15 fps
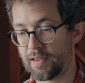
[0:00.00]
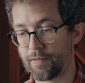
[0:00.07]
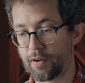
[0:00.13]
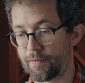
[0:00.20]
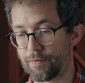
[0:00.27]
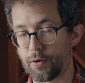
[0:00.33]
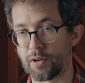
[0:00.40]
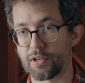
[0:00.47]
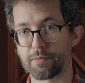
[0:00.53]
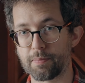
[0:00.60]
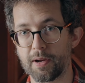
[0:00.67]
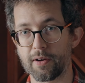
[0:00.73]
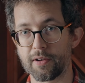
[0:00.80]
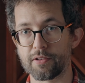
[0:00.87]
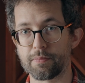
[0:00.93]
even if you're
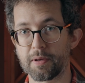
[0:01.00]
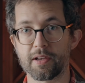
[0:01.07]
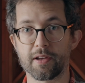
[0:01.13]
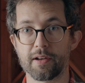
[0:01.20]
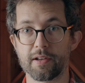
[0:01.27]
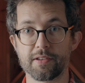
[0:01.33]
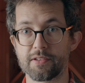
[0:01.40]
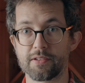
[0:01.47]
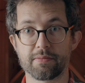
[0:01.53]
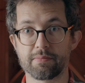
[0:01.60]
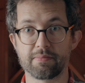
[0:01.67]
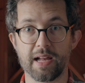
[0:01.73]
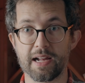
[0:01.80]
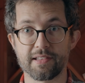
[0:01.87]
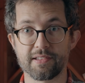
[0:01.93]
experienced, because
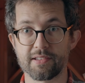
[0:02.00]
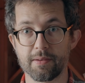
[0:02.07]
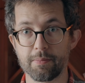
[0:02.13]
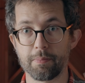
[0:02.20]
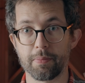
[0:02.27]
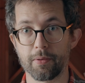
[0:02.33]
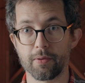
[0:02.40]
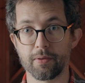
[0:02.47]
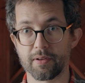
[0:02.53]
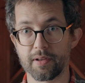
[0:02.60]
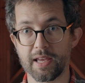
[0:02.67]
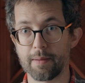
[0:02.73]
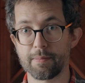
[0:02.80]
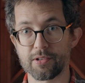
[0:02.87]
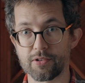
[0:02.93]
that's simple
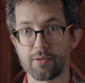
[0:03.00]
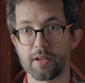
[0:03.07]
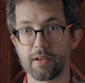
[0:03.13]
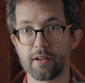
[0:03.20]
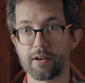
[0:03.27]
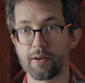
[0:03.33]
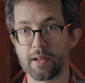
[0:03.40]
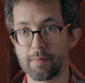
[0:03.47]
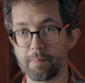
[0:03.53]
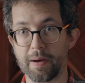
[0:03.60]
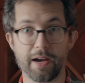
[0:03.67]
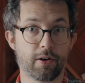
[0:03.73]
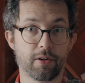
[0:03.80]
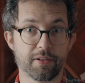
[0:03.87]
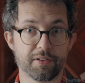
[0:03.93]
chemistry, and
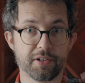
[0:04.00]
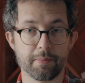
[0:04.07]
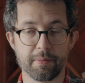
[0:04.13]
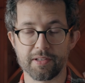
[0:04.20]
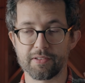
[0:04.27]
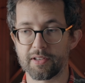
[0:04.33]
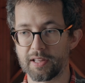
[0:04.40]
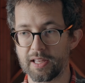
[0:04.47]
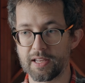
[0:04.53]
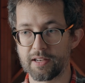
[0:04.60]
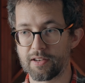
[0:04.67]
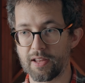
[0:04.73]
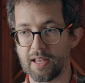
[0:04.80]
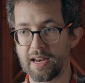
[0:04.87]
biology, basically.